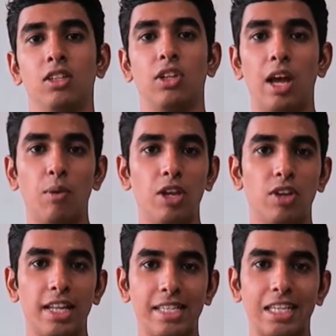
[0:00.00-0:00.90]
So that way
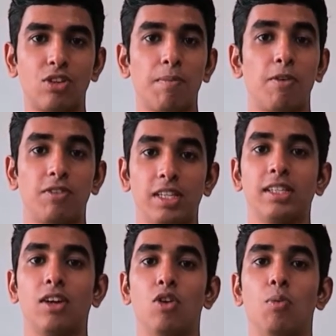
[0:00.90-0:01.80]
you get 6 reps of
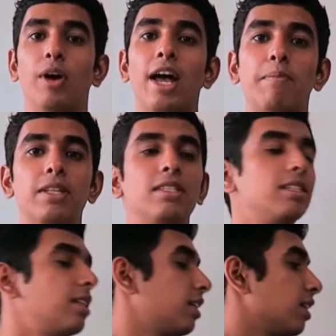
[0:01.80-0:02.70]
this at home. What happens
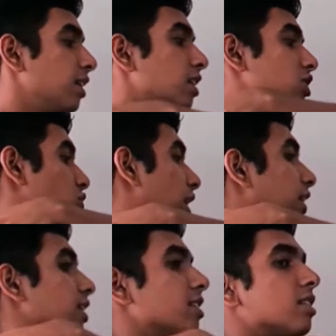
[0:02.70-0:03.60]
is it
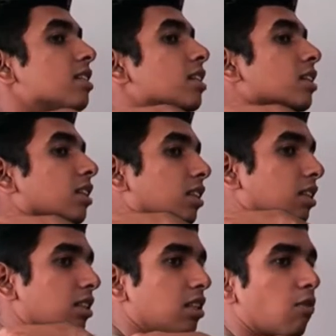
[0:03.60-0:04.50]
strengthens
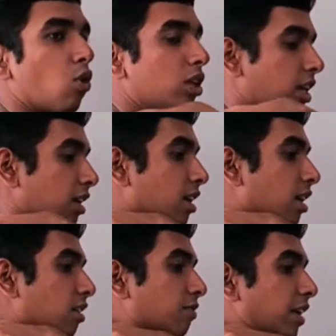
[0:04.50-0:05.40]
the rotator
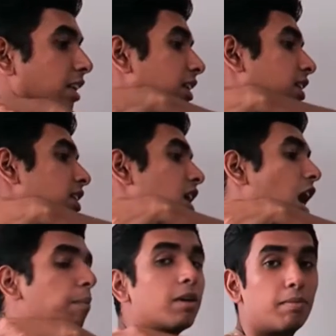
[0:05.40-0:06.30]
cuff and the
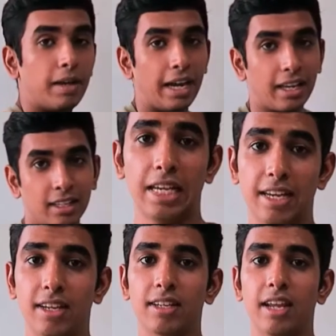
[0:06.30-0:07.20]
upper back.
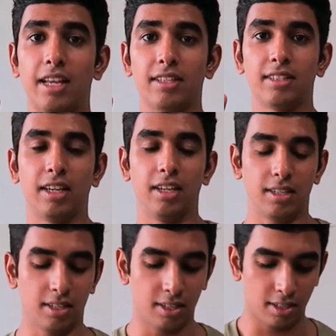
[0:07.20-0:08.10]
Second
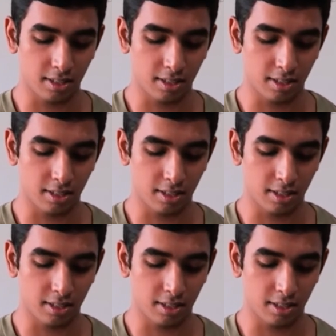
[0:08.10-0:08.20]
exercise.